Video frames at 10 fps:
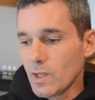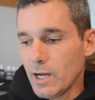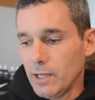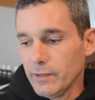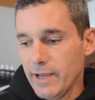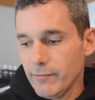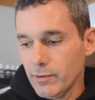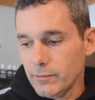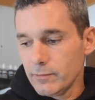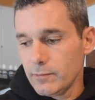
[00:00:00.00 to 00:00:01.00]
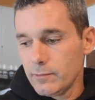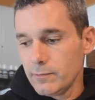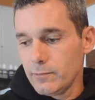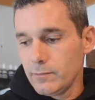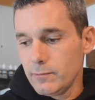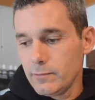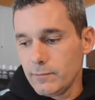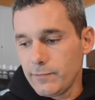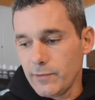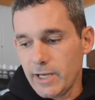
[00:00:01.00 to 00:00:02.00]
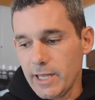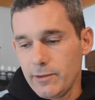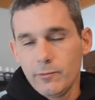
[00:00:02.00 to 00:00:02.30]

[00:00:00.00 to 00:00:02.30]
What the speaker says: I'll never forget